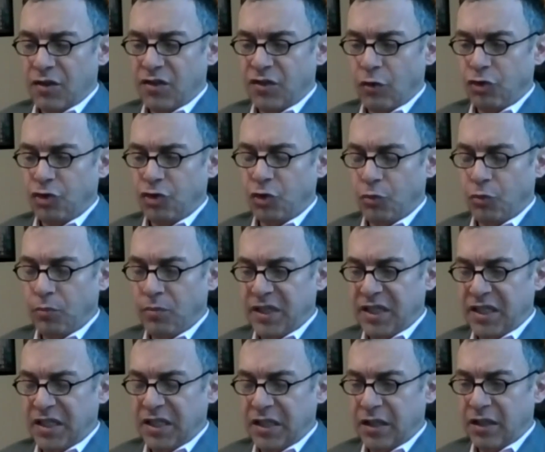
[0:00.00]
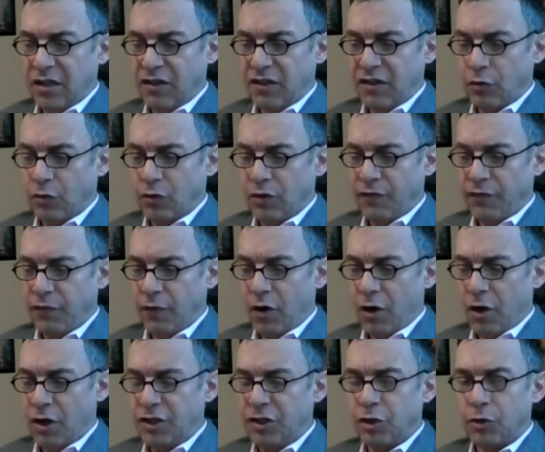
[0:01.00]
social media sort of
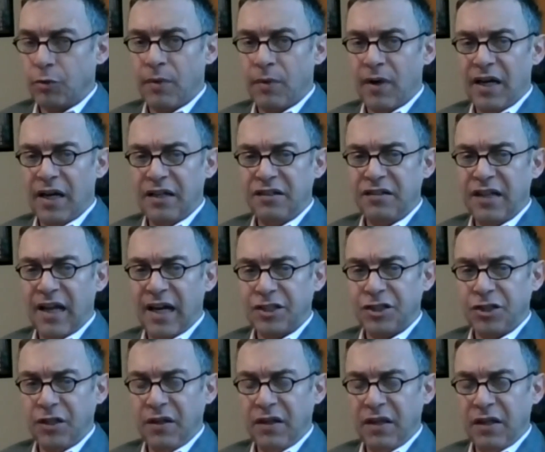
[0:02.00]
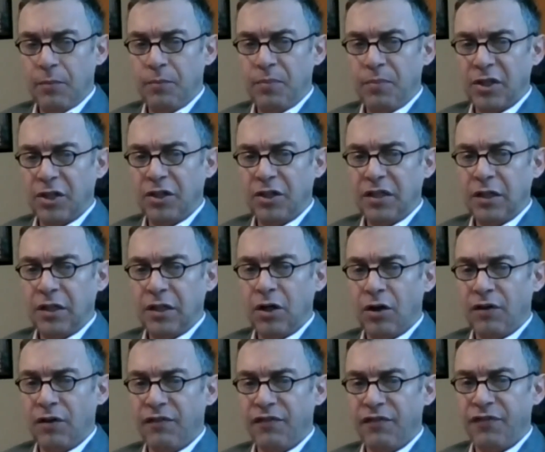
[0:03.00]
undermines actually the
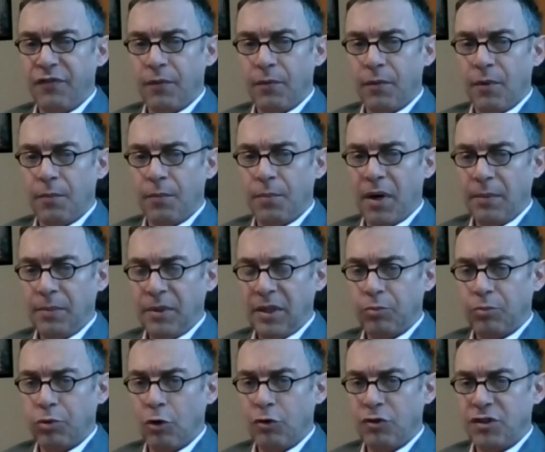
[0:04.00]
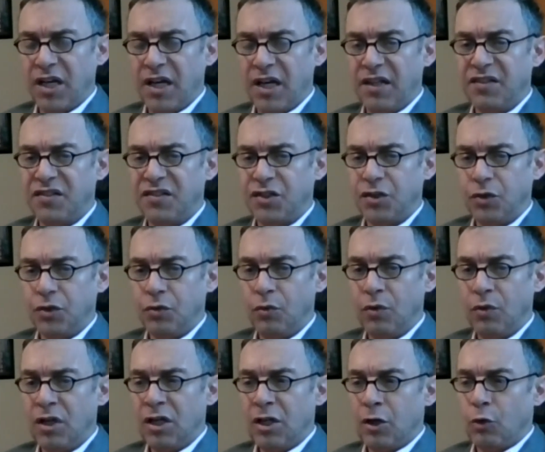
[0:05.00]
ability of public protest
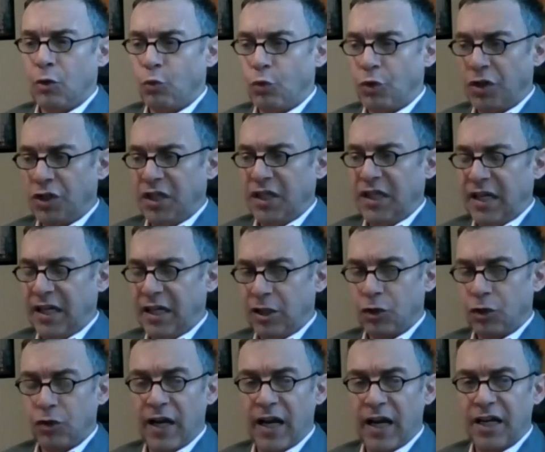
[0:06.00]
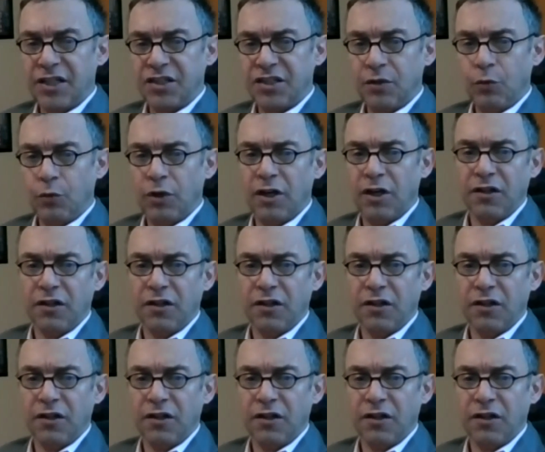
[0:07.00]
to really gain traction.